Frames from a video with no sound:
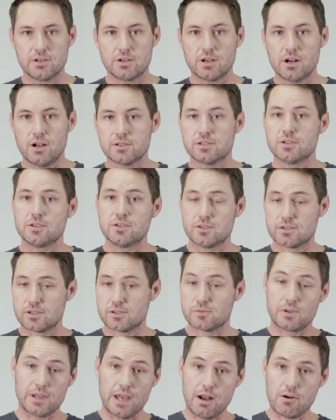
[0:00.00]
You can also use
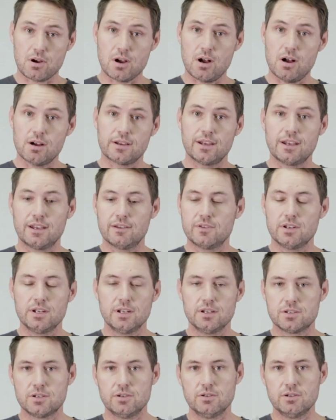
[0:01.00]
this without caulking if you
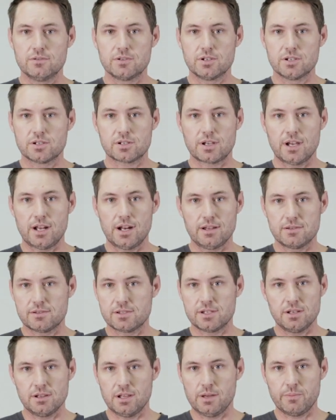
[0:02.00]
need to just kind of
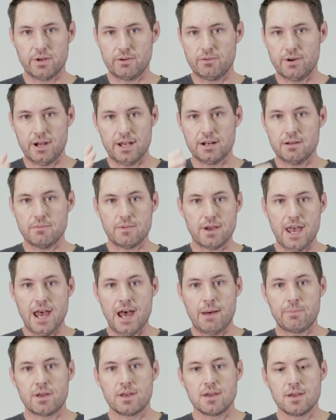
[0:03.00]
seal up a random
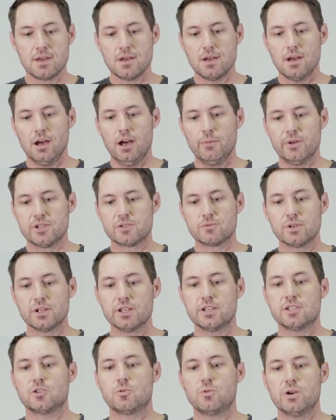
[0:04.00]
gap. It's
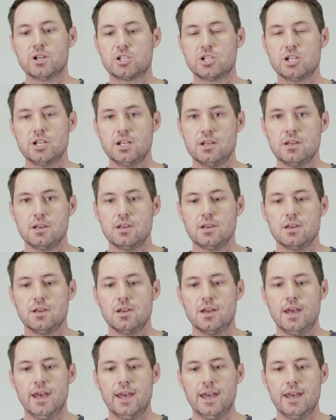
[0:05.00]
really squishy,
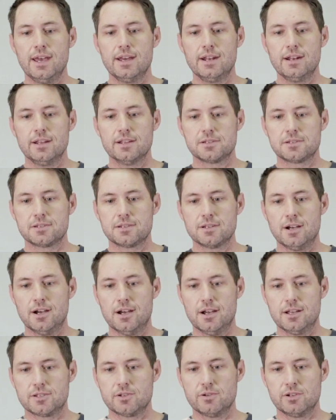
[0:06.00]
and it's
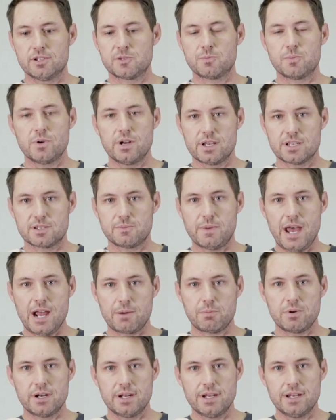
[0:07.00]
so it springs
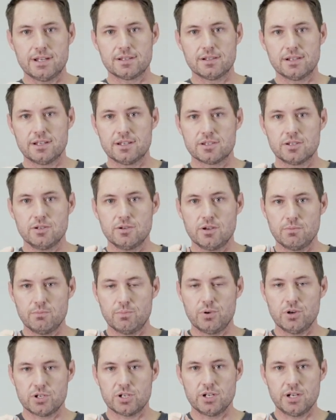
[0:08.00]
back pretty easily, so you
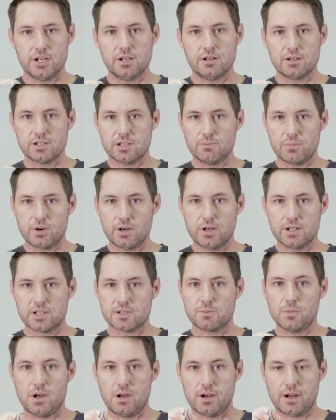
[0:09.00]
can push it into some pretty
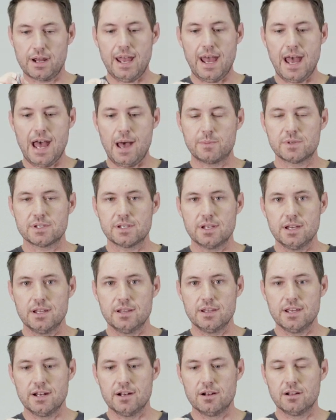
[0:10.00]
small gaps,
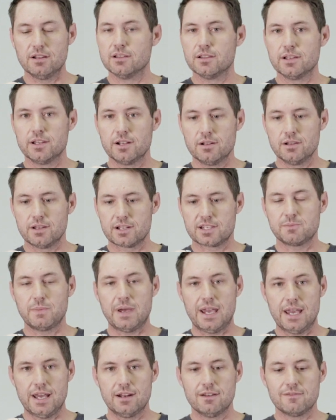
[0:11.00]
and then it'll
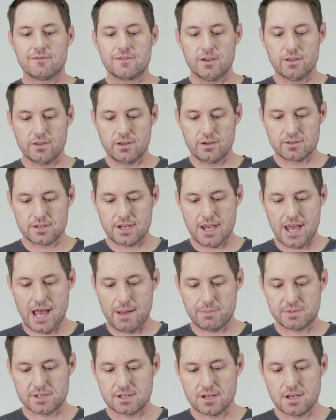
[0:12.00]
expand and fill those
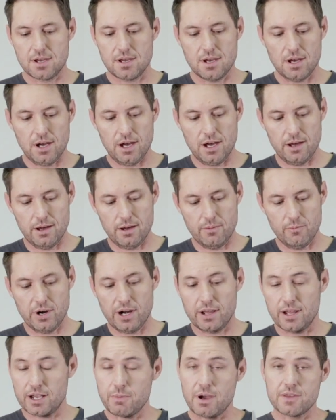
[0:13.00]
gaps.
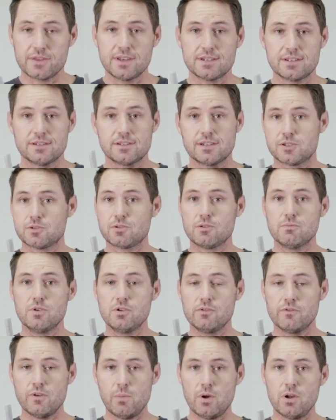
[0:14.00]
What I like about this is it's
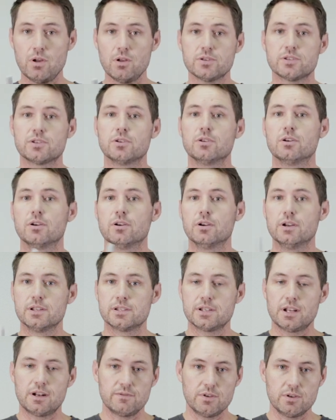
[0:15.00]
removable, so
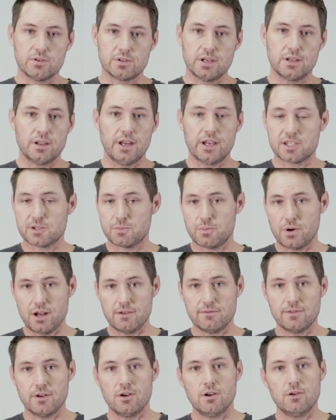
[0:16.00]
instead of using like
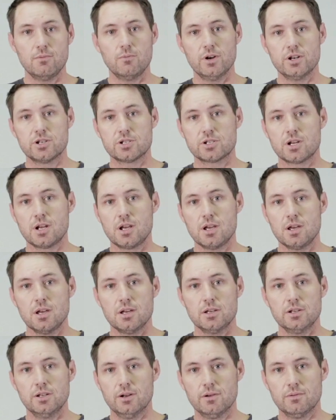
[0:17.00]
spray foam, which
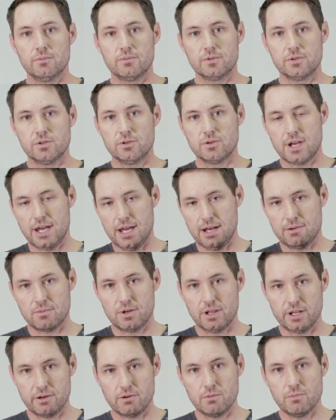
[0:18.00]
you
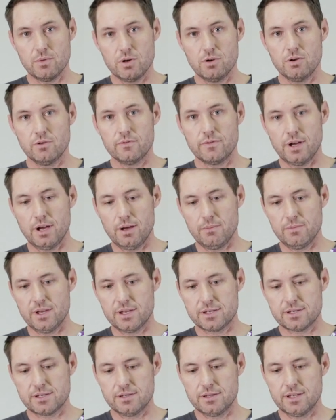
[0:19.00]
can't really remove,
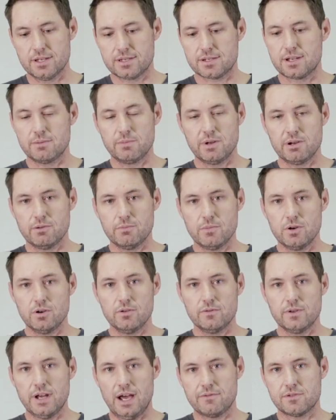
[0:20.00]
this can be
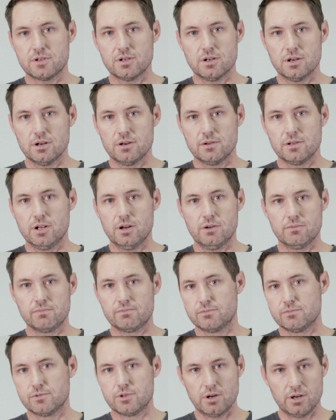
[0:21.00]
removed after
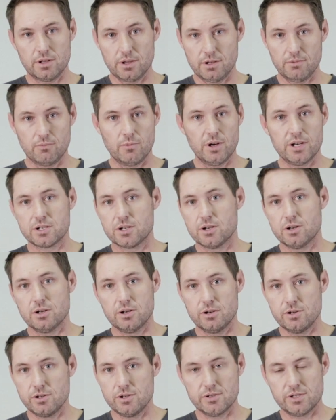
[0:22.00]
during the
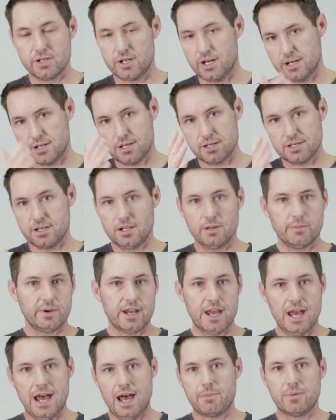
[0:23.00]
winter you're using it to seal up a
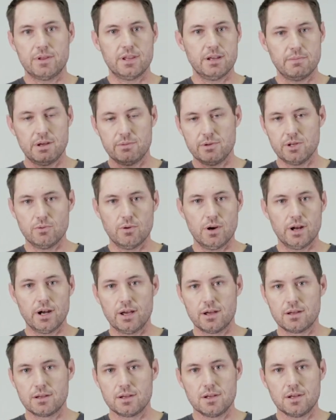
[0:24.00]
gap, and then maybe you
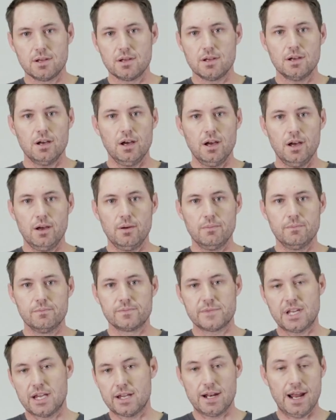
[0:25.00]
want to
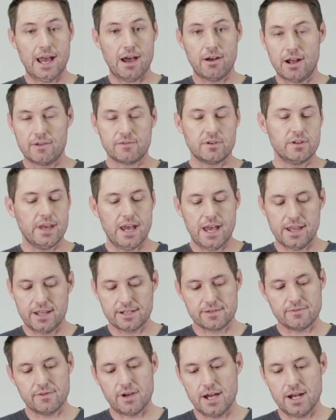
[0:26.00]
take it out after that.
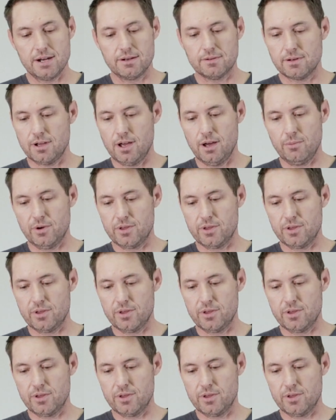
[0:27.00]
That's fine.